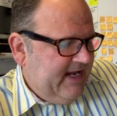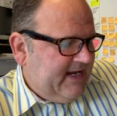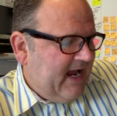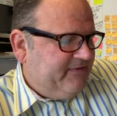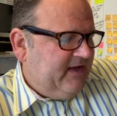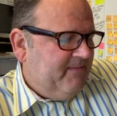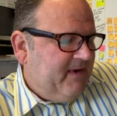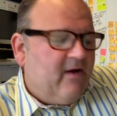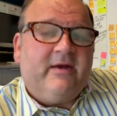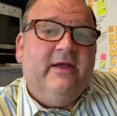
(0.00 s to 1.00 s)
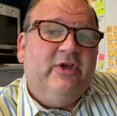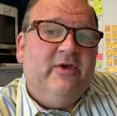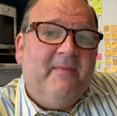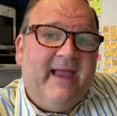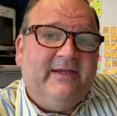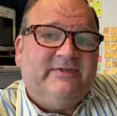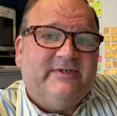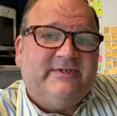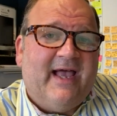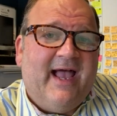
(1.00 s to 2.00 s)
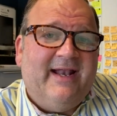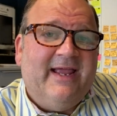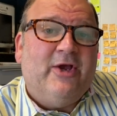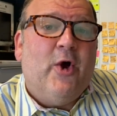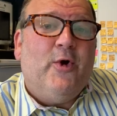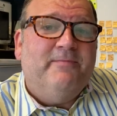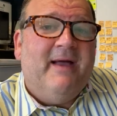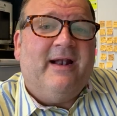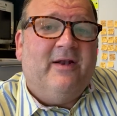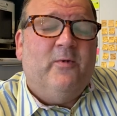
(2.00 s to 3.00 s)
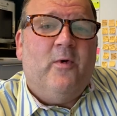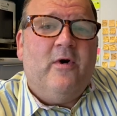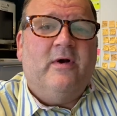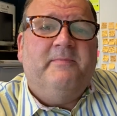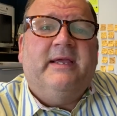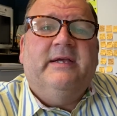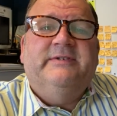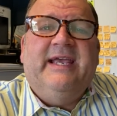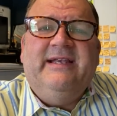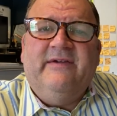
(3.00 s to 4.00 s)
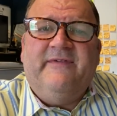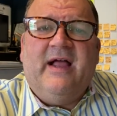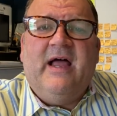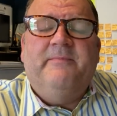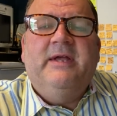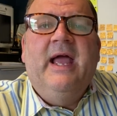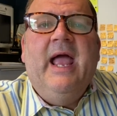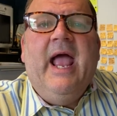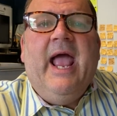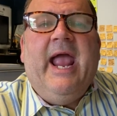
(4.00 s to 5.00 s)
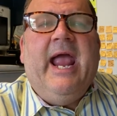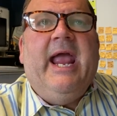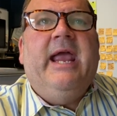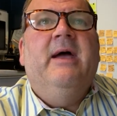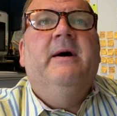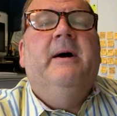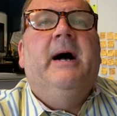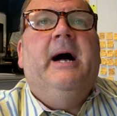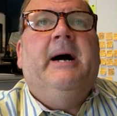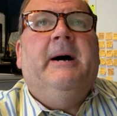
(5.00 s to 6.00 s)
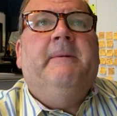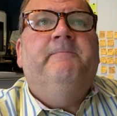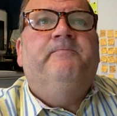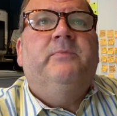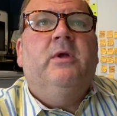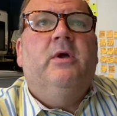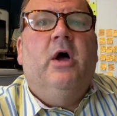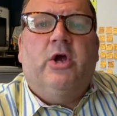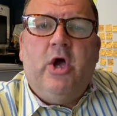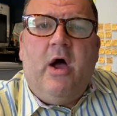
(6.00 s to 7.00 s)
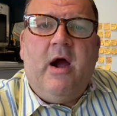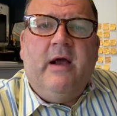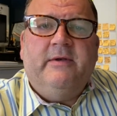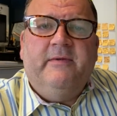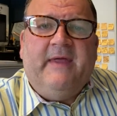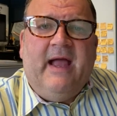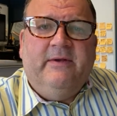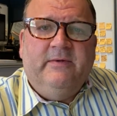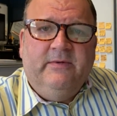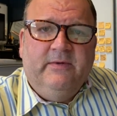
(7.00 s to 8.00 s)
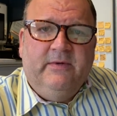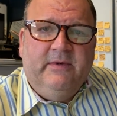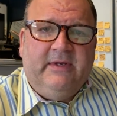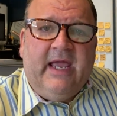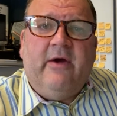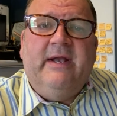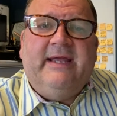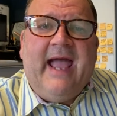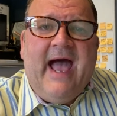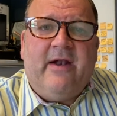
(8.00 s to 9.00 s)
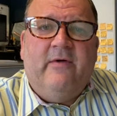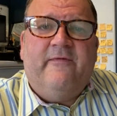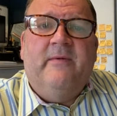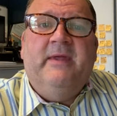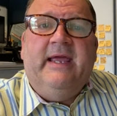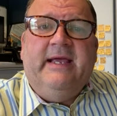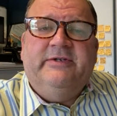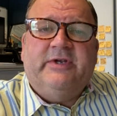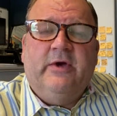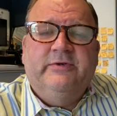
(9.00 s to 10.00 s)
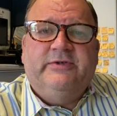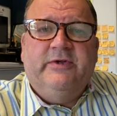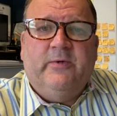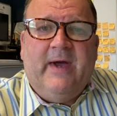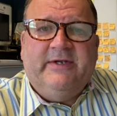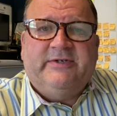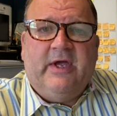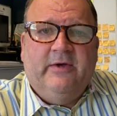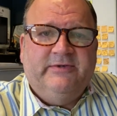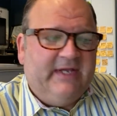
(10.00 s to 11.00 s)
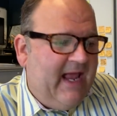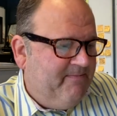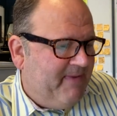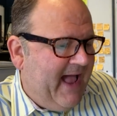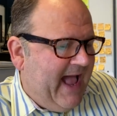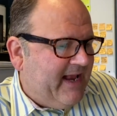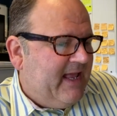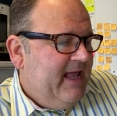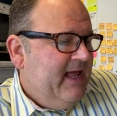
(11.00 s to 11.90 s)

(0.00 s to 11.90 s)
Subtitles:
got the American Humane Society Gold Medal Award because he developed a cart that carried cattle from the East Coast to the West Coast and back.